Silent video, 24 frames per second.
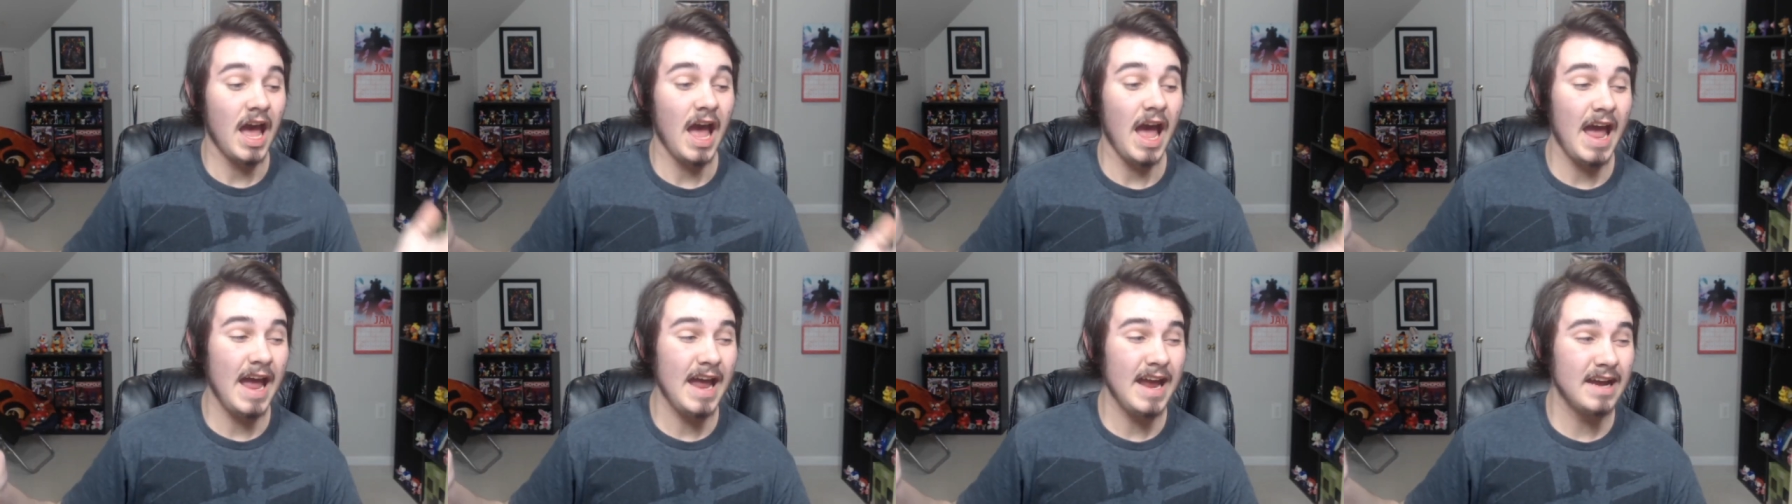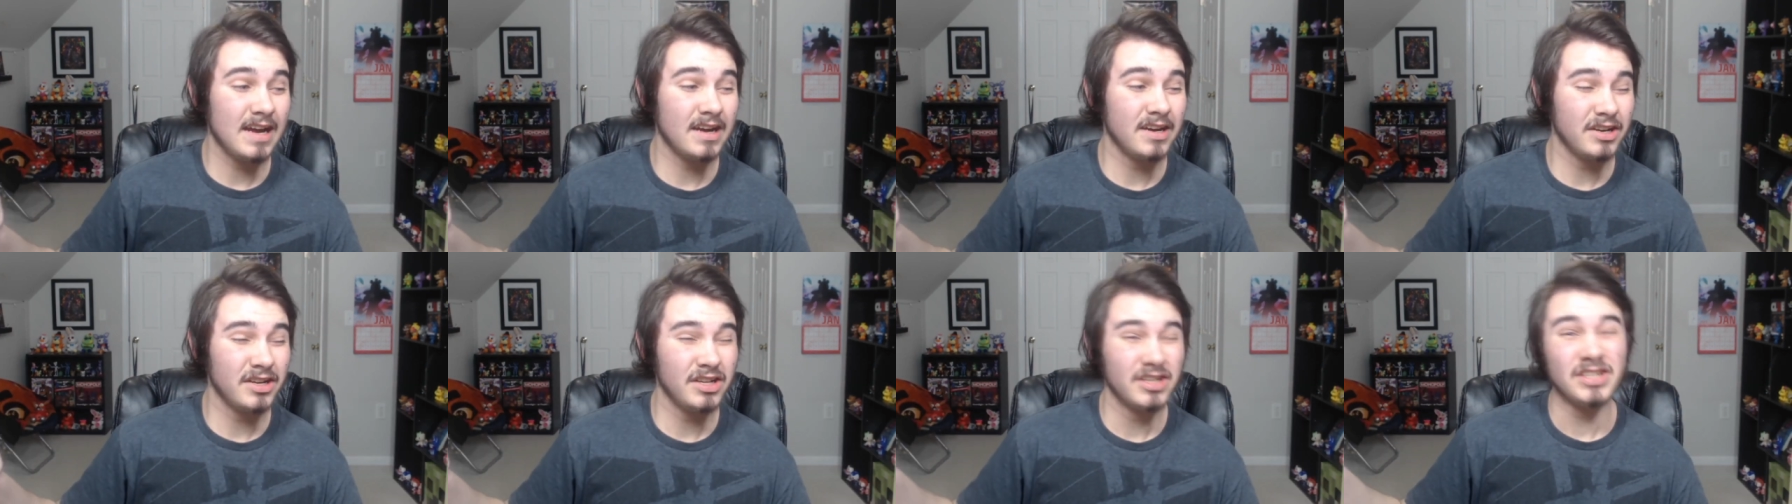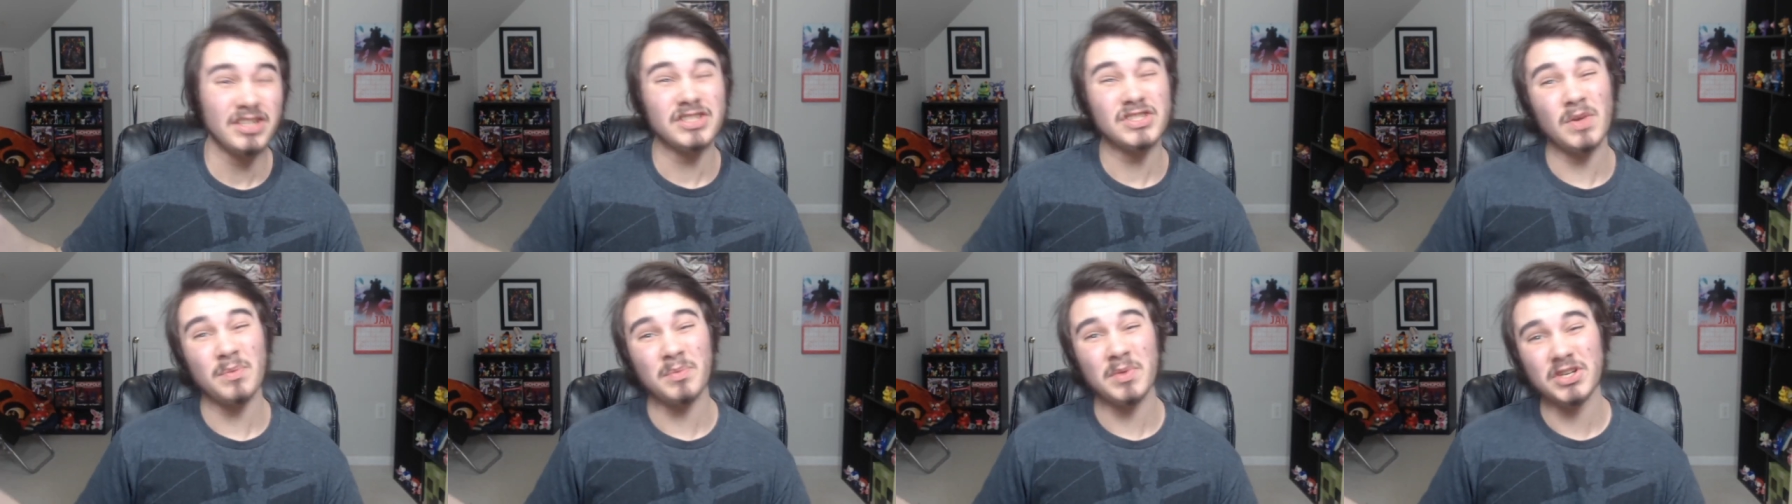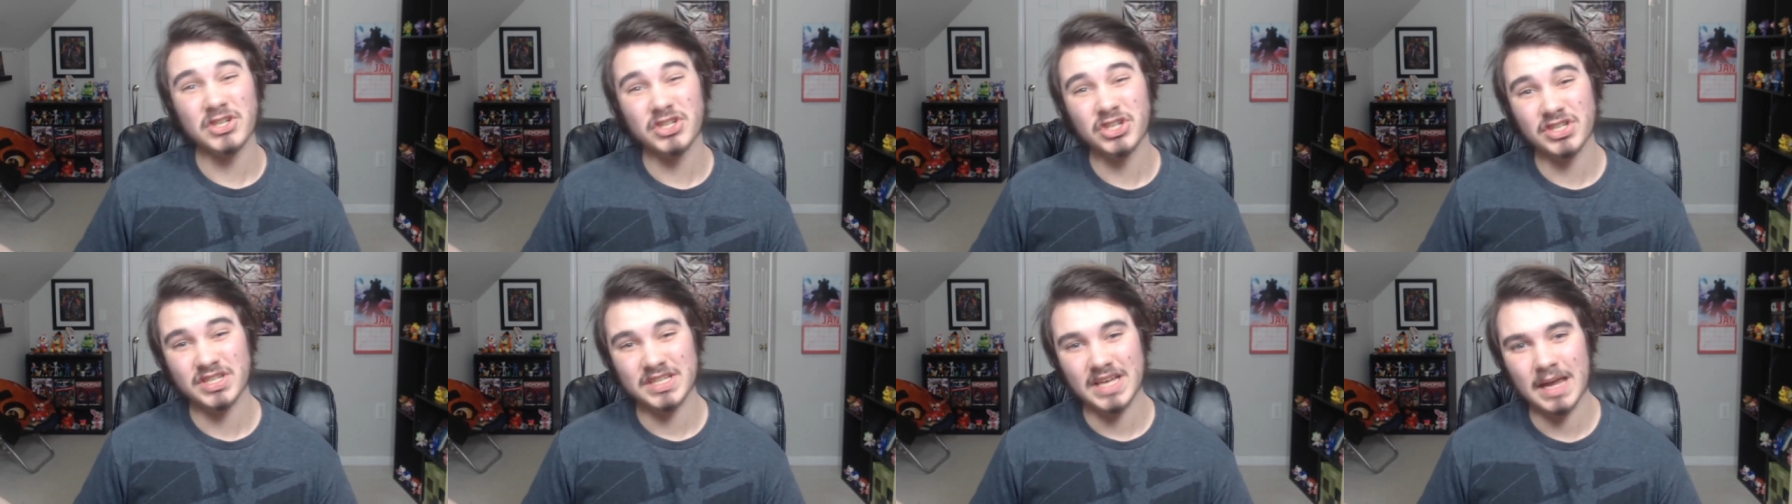and something
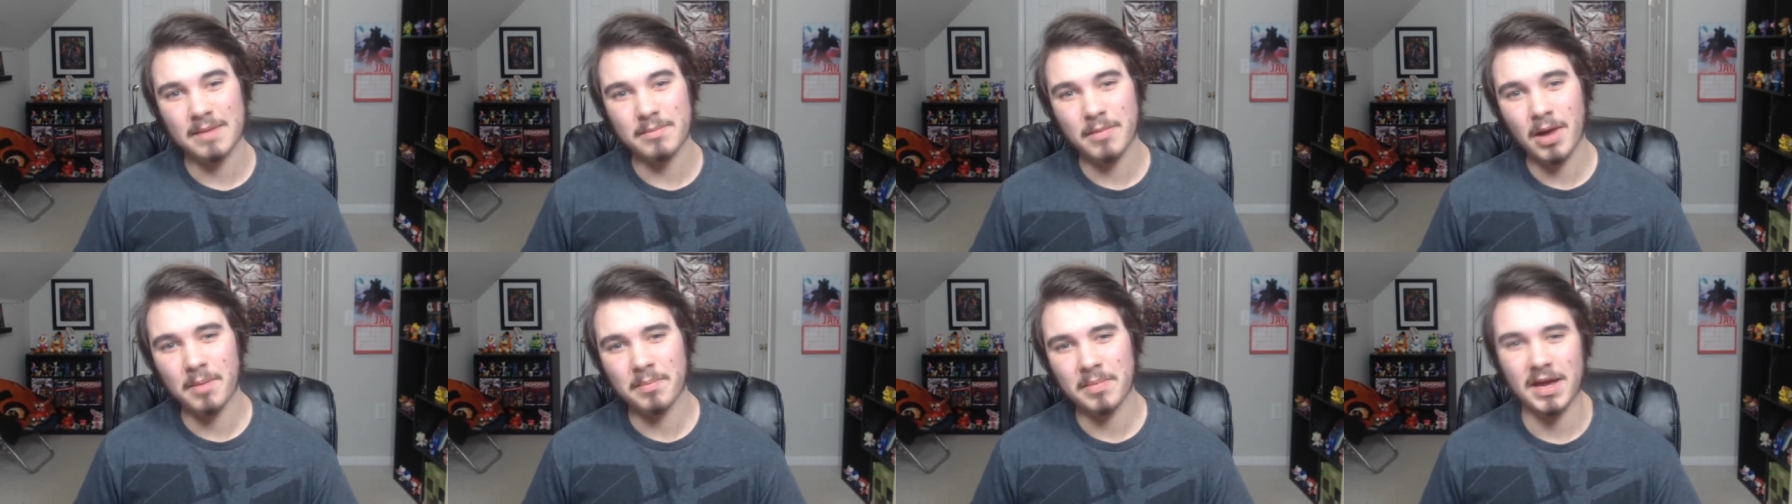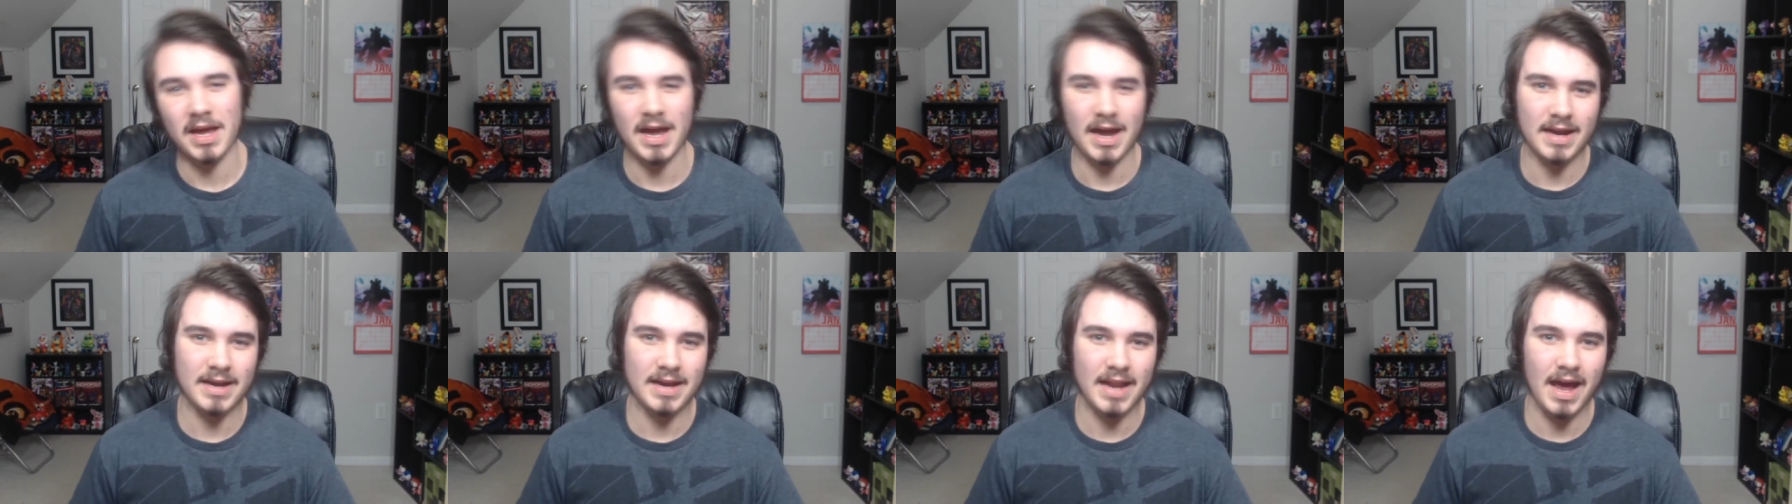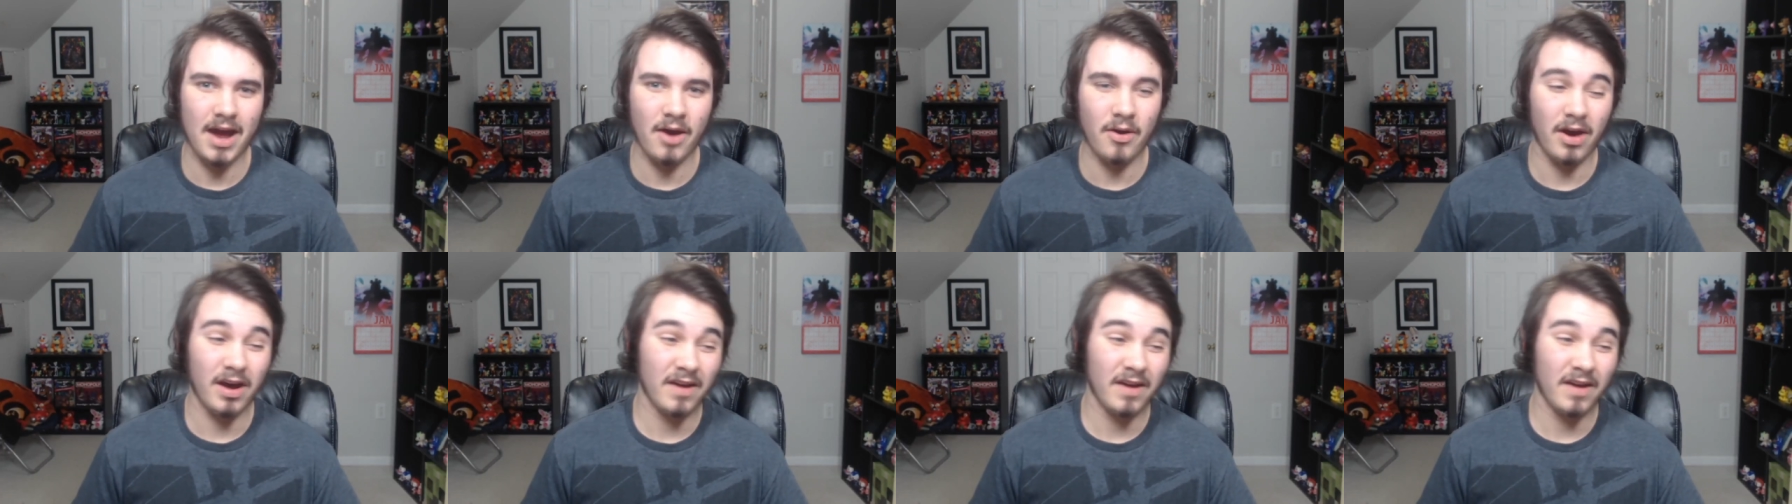just came up, and now